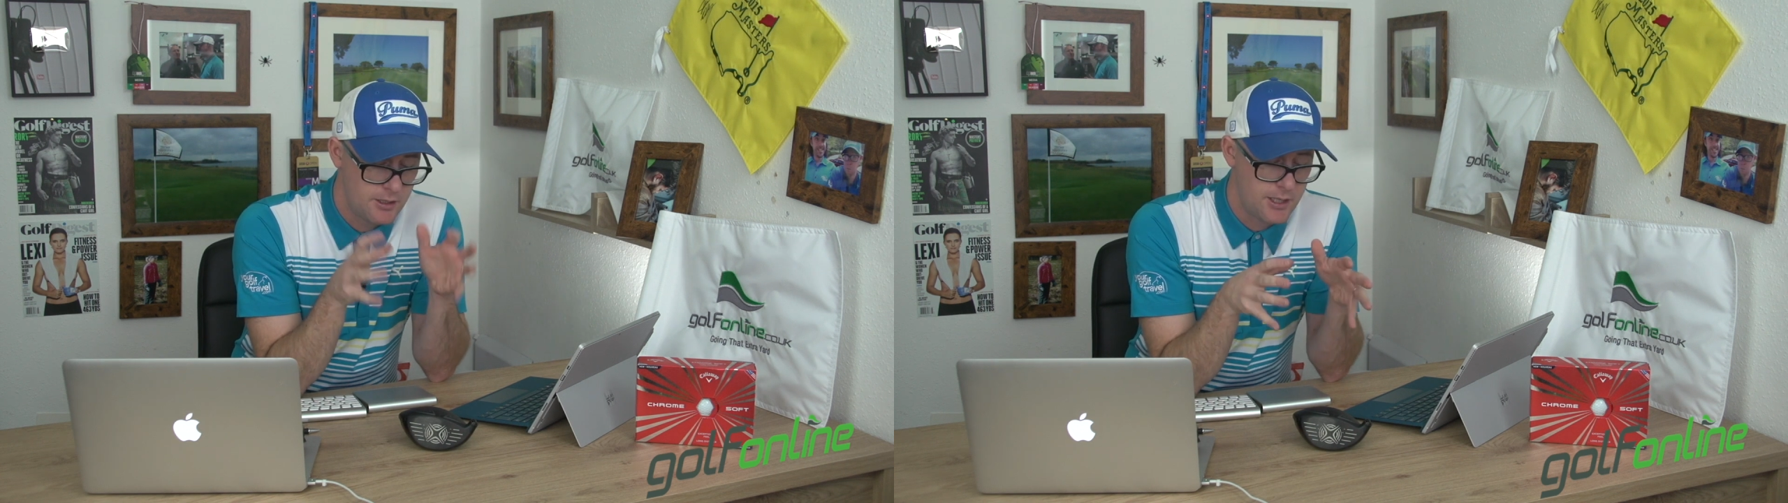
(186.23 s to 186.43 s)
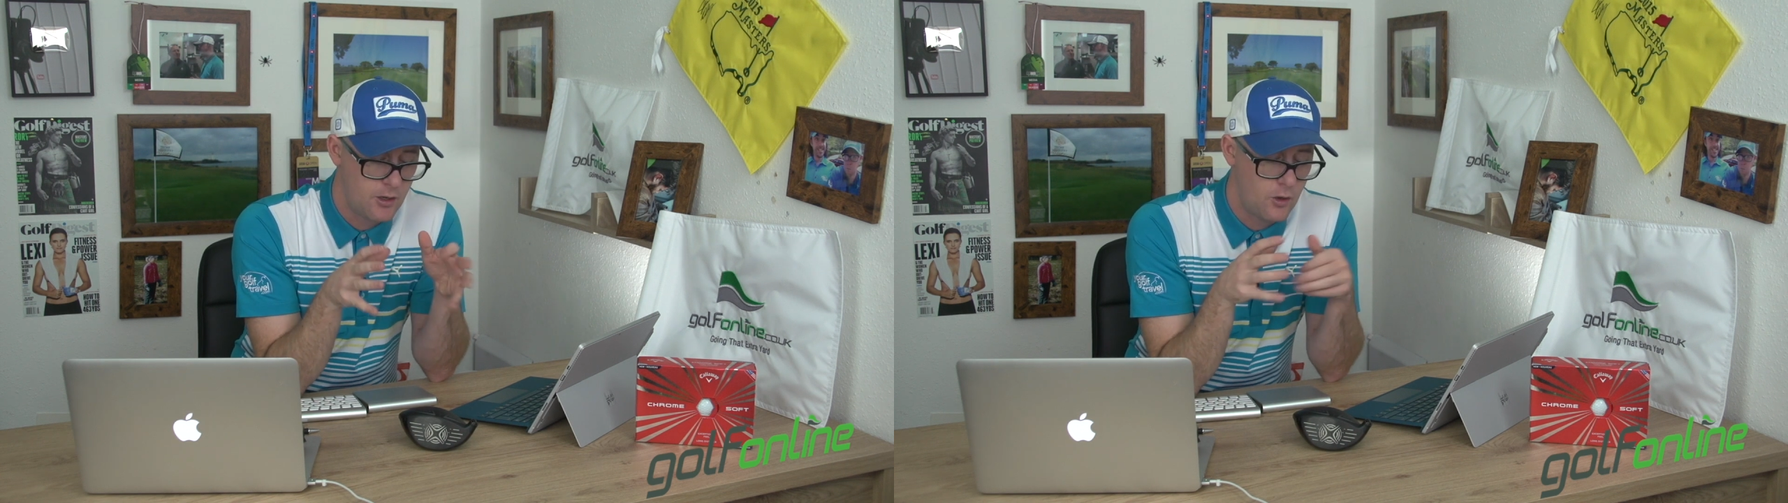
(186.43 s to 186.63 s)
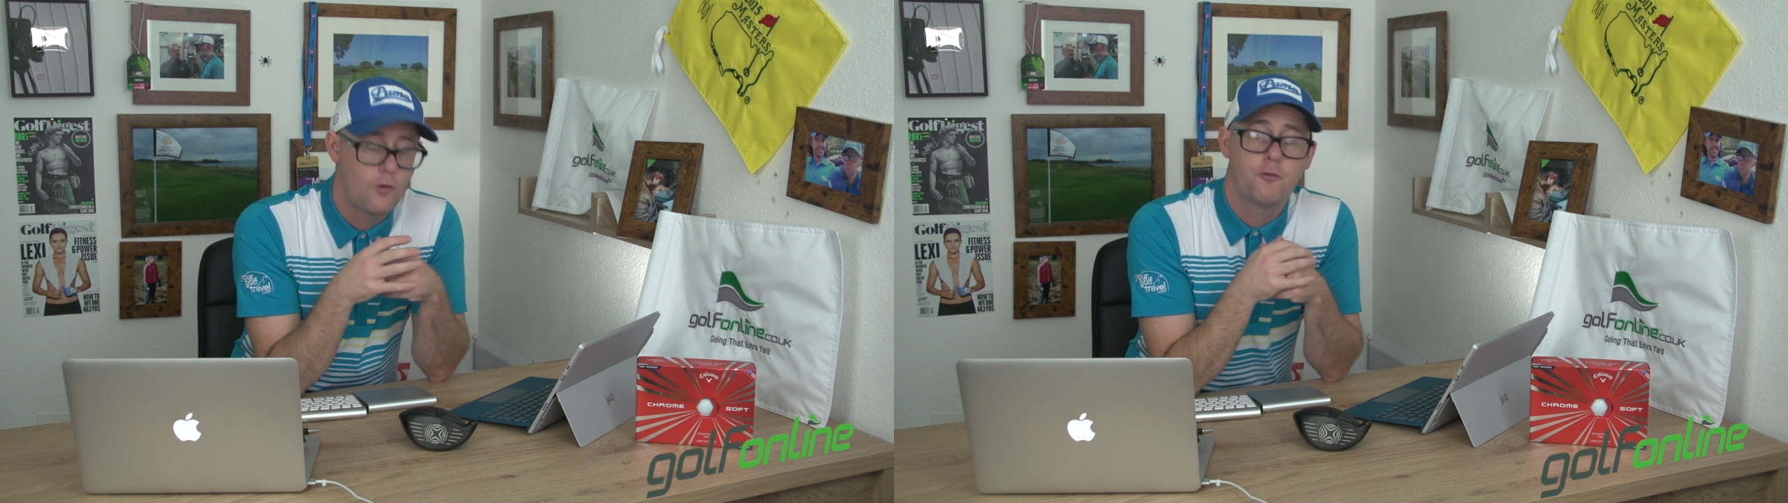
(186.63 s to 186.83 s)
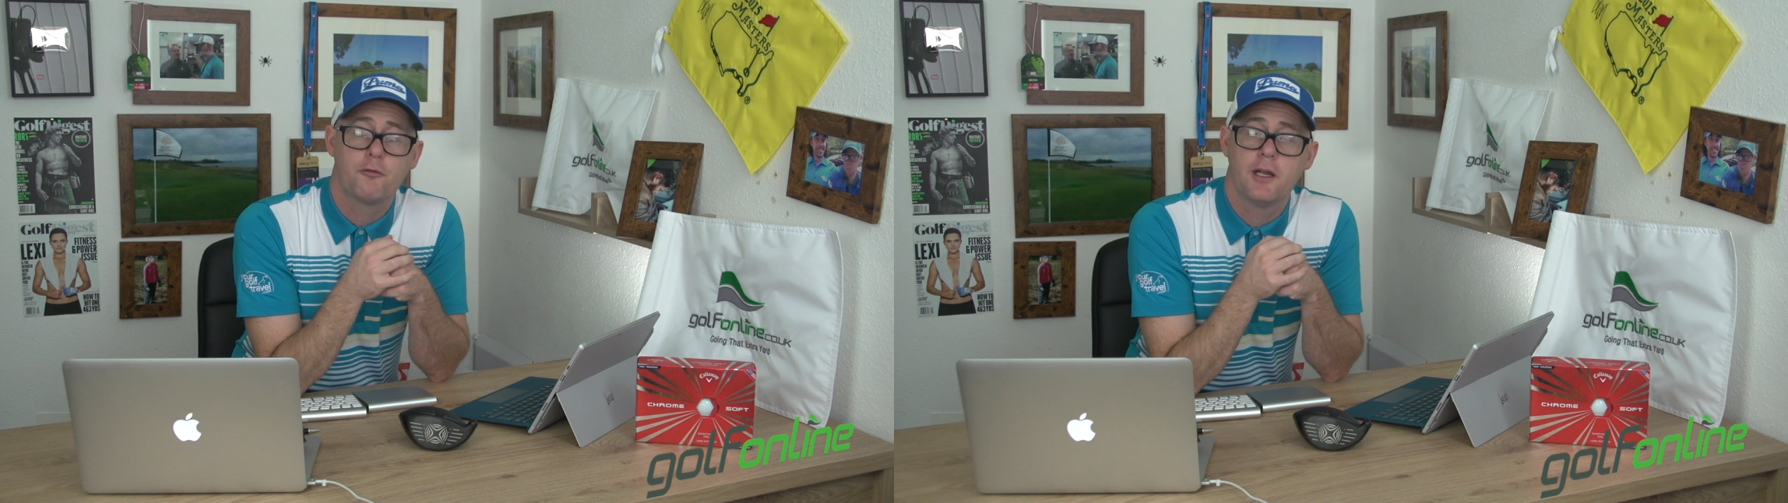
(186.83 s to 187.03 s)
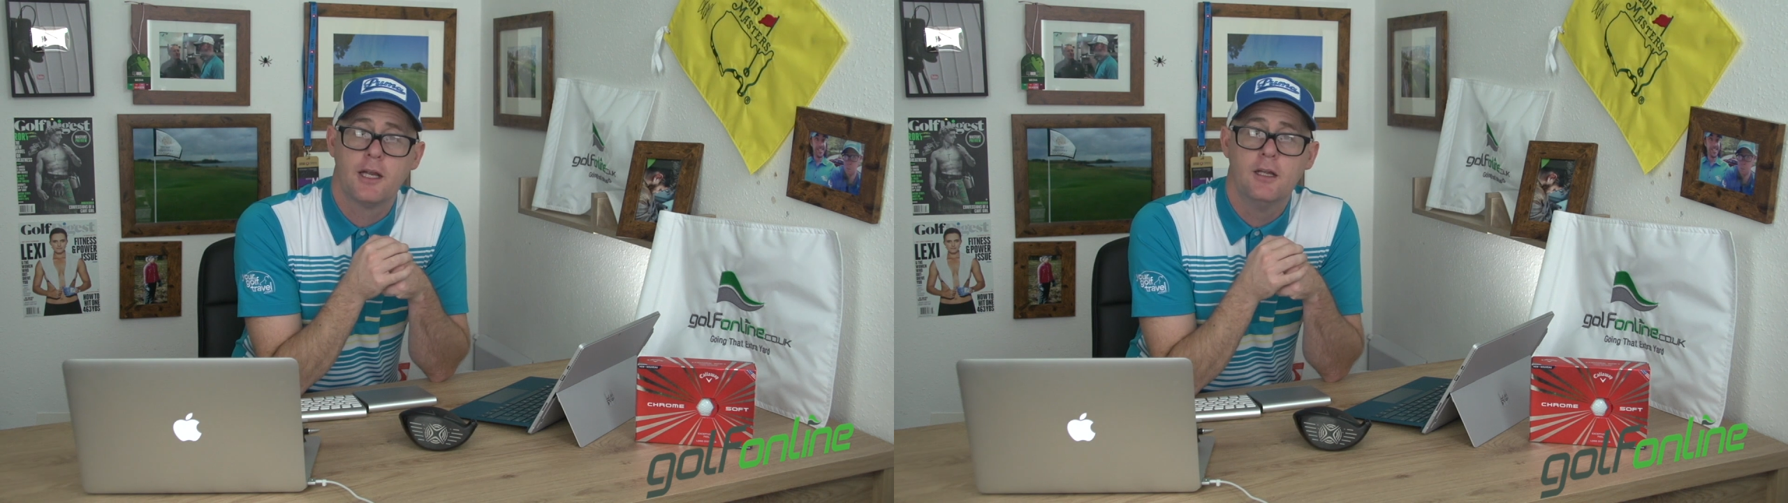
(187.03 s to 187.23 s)
they are
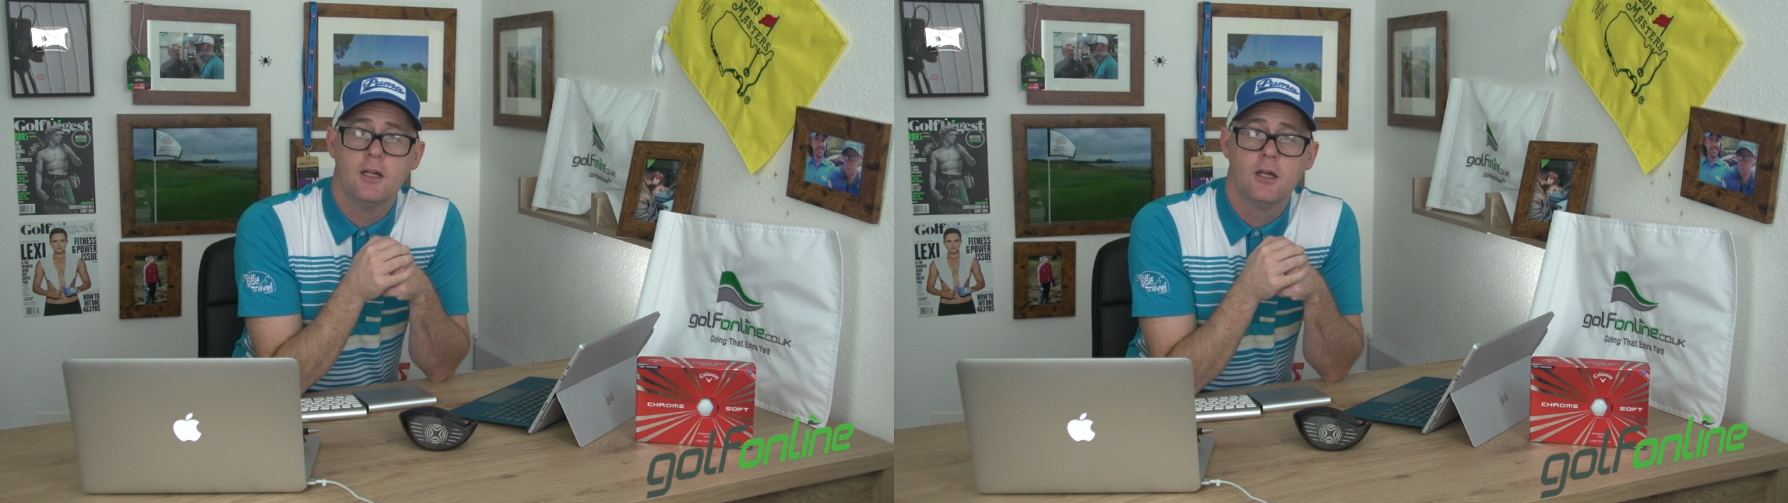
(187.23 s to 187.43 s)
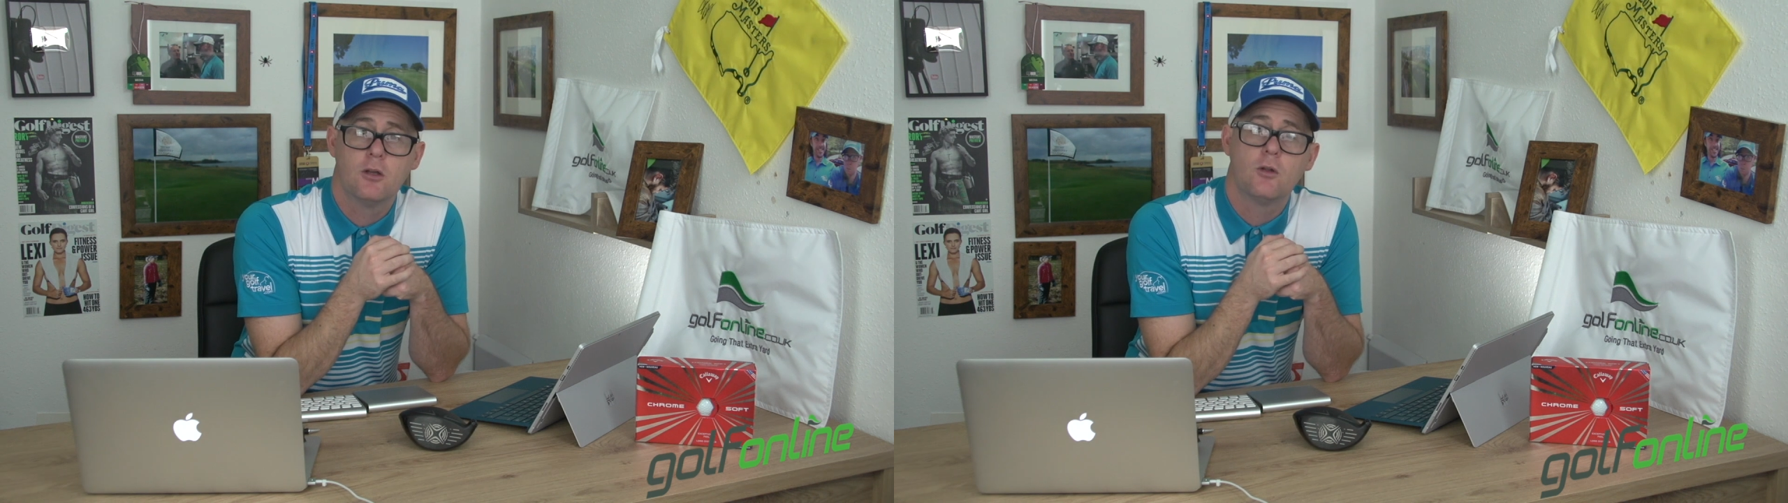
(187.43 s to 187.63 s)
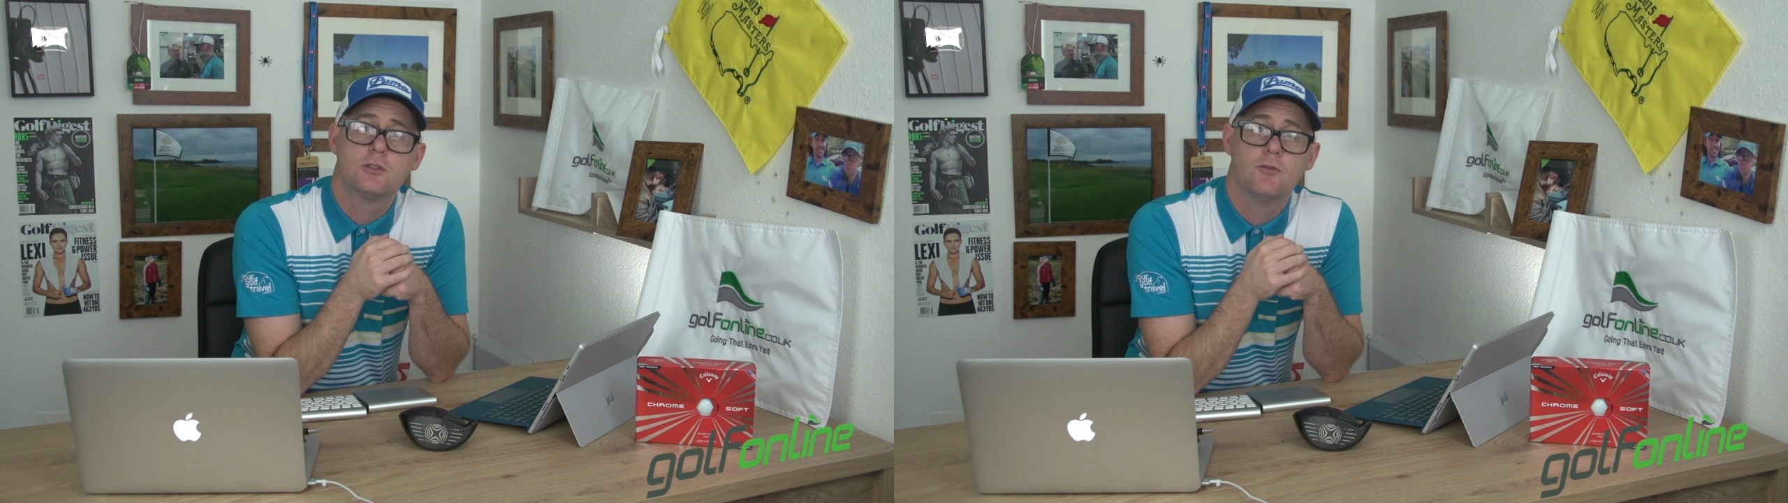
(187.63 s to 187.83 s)
offering lots